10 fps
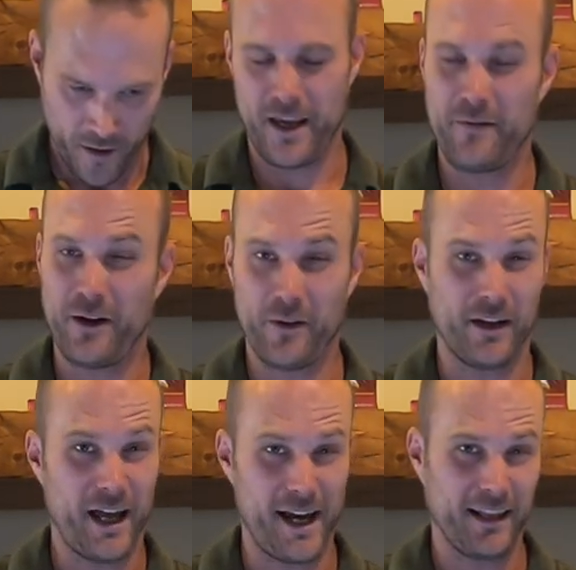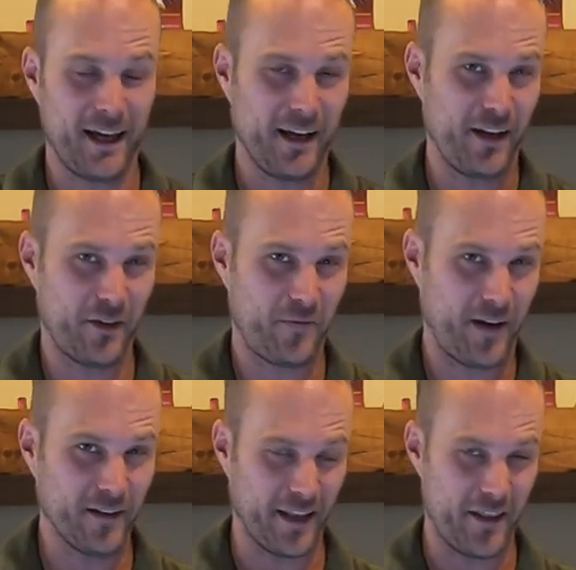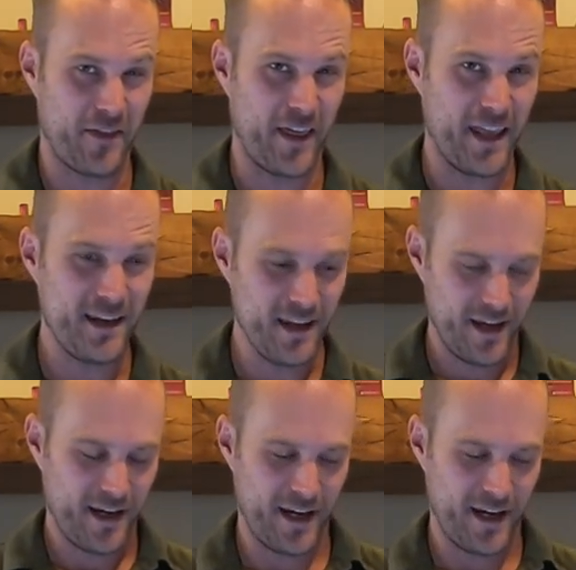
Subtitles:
Even though the nylon is fairly thin,